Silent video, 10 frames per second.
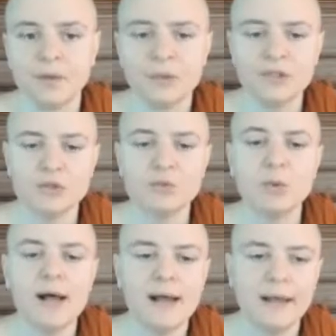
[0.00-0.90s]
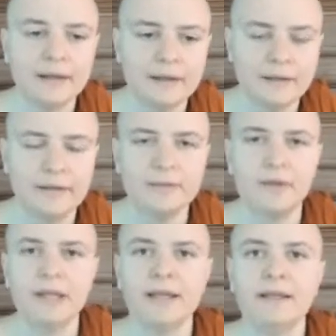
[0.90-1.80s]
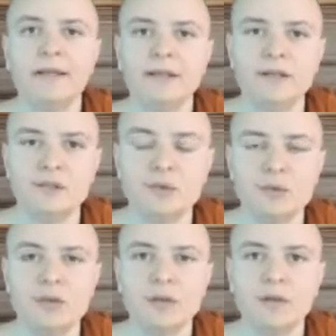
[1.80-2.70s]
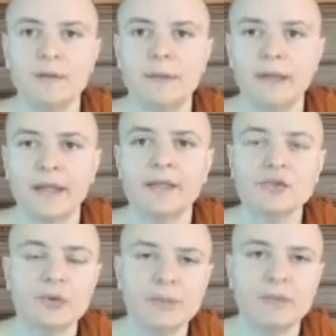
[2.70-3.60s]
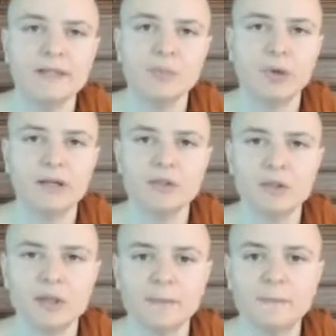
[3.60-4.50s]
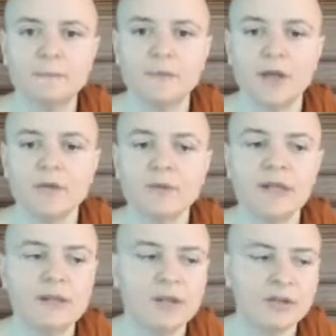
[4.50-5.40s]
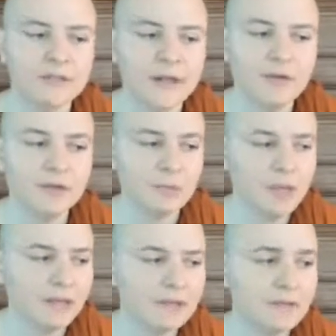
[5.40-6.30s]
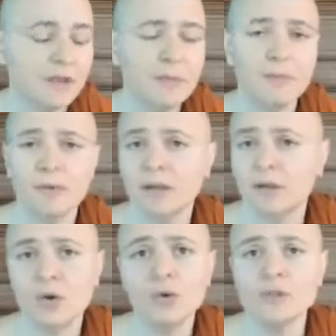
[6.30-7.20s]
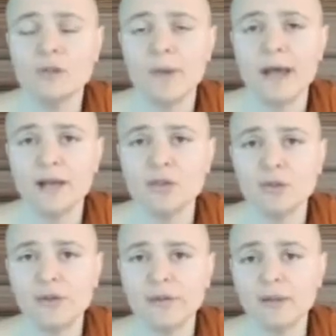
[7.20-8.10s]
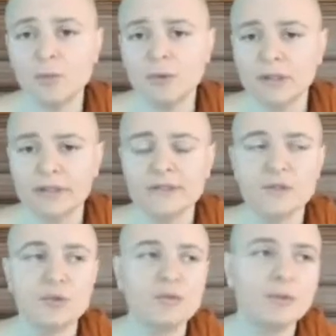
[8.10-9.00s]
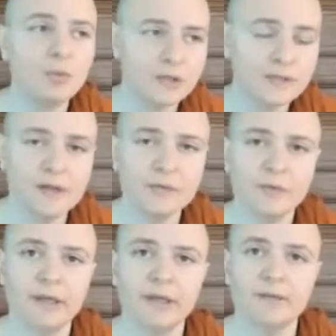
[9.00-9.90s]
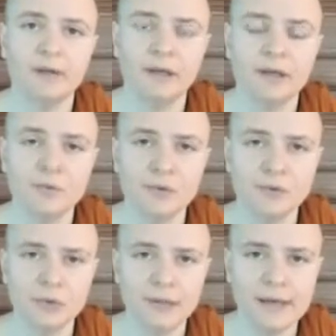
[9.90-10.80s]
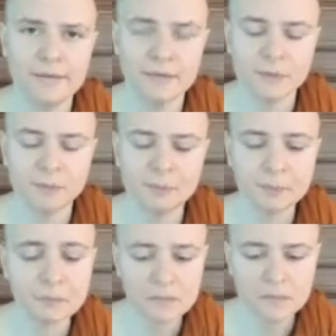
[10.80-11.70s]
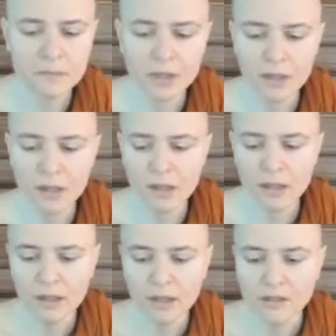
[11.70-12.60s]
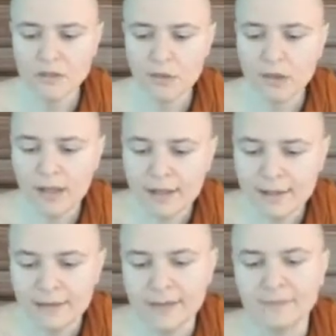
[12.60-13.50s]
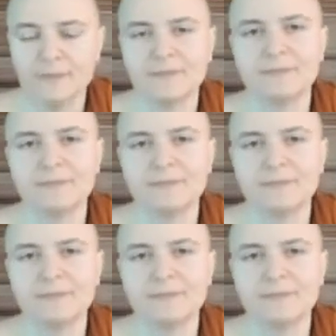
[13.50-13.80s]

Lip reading: which is why it can lead us to the extreme desperation of killing ourselves, making an unwholesome action that then will lead us to even more suffering in future lives. So luckily,